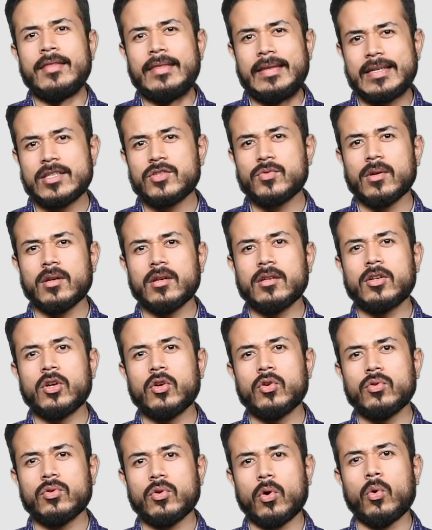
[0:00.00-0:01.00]
These will
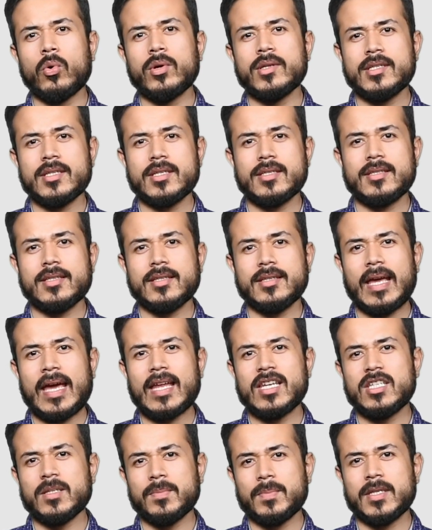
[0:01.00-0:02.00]
include ONGC,
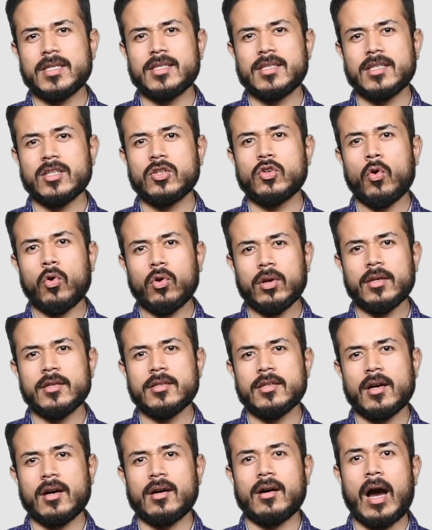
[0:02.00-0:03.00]
NTPC, Coal
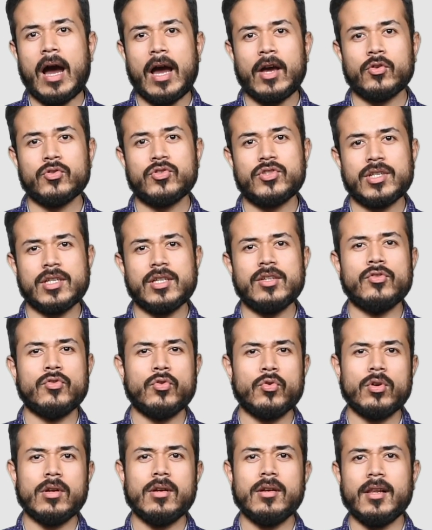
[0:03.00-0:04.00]
India, IOC,
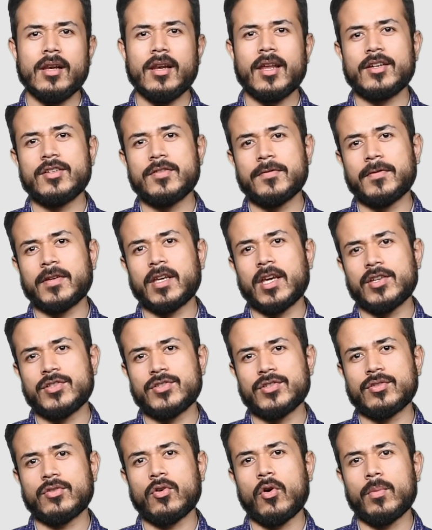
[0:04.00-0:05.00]
Rural
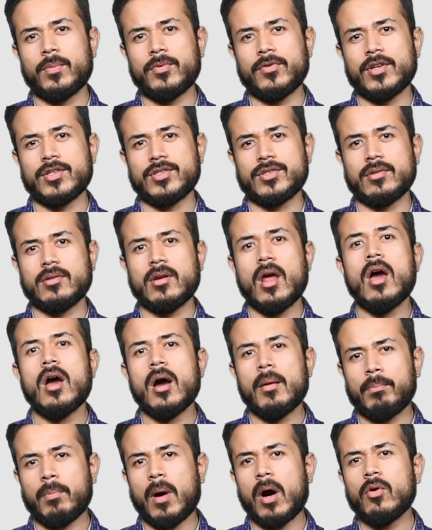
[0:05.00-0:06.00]
Electrification Corporation,
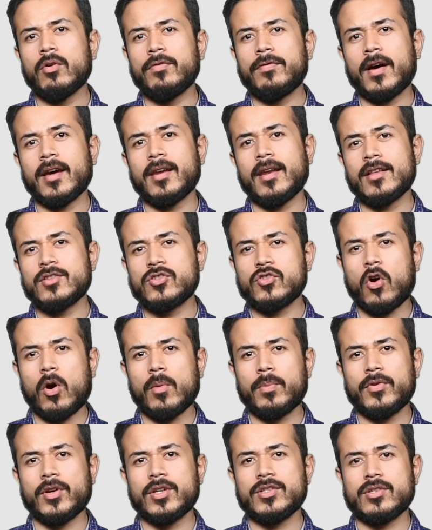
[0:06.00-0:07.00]
Power Finance
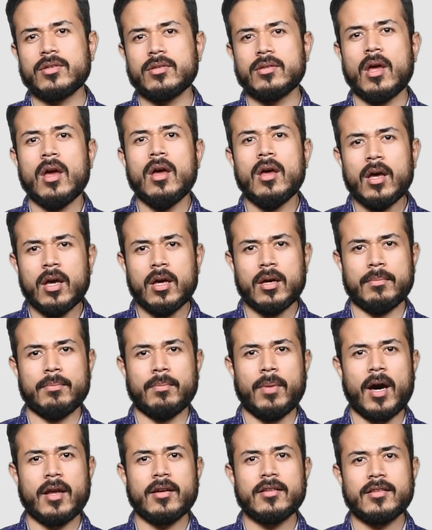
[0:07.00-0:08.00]
Corporation,
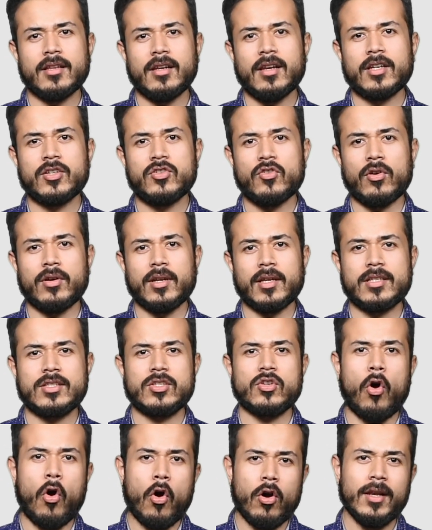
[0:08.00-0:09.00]
Bharat
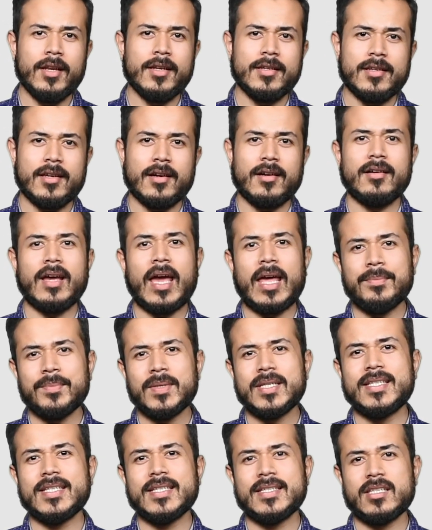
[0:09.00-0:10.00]
Electronics, Oil India,
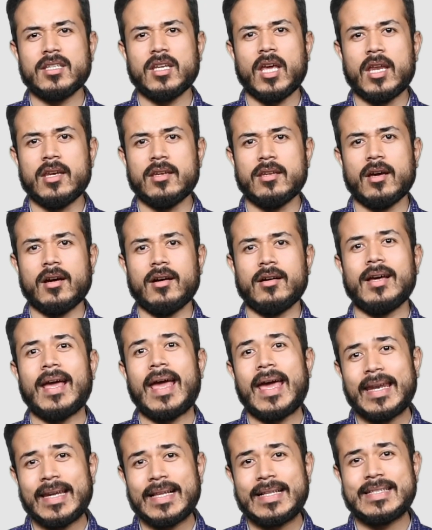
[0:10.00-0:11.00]
NBCC India,
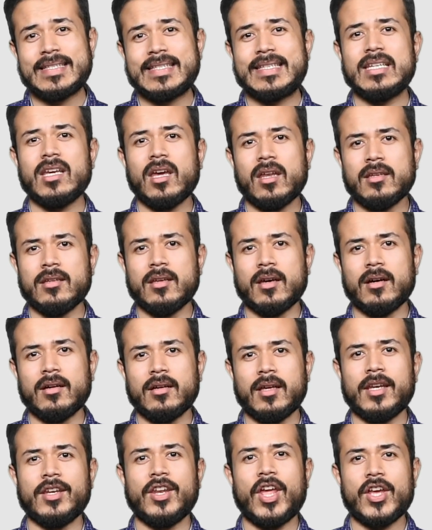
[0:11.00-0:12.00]
NLC India
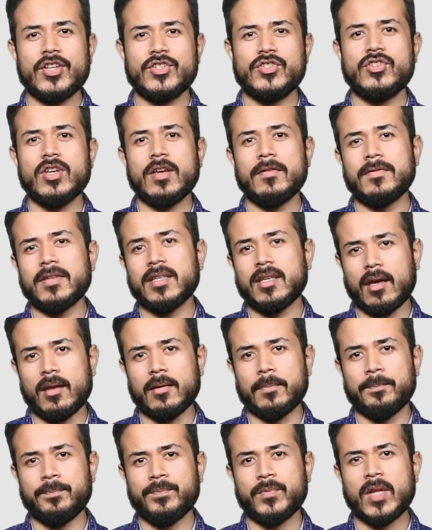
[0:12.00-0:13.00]
and
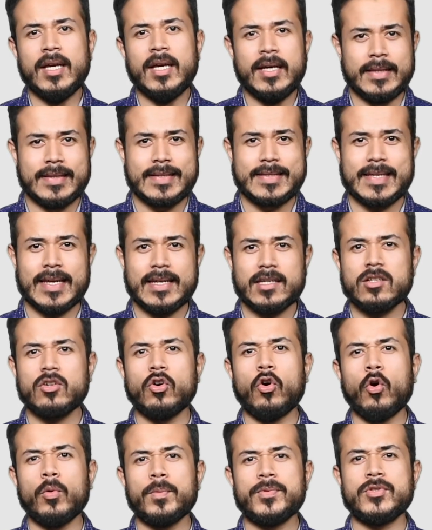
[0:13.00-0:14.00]
SJVN. The centre
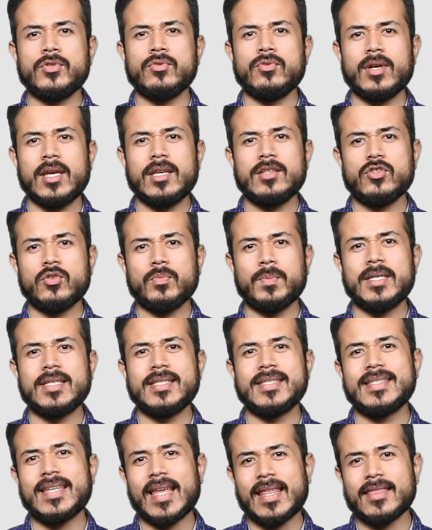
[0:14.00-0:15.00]
hopes to raise
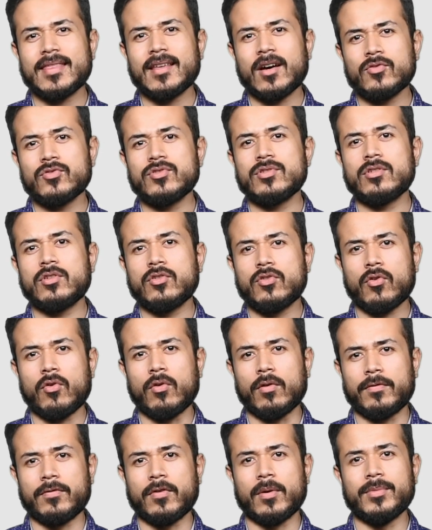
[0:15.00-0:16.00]
rupees 10,000
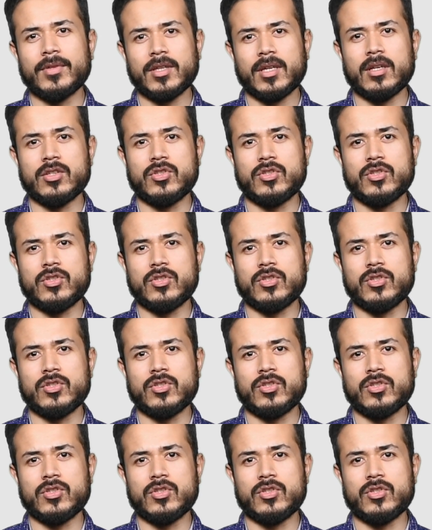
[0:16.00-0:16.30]
crore from the